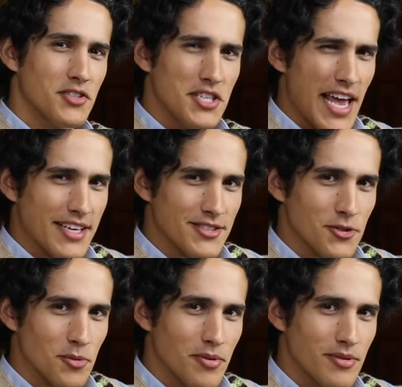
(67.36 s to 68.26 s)
she ate
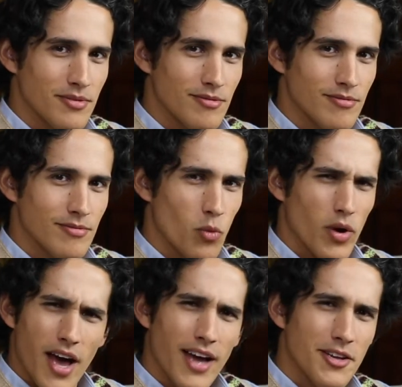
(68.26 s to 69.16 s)
soup,
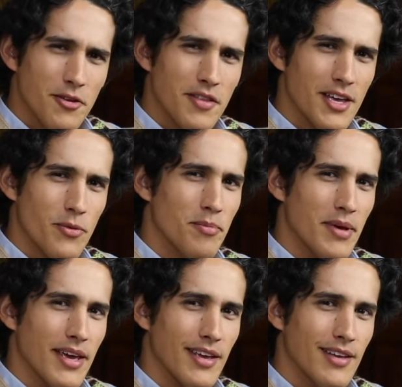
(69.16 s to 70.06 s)
what kind do you think it would
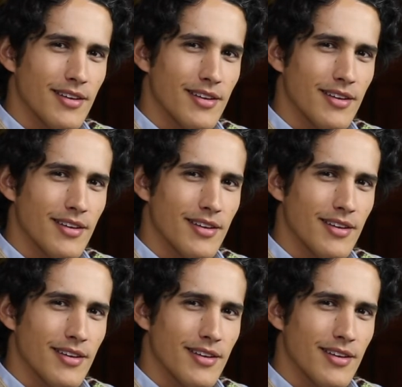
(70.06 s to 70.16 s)
be?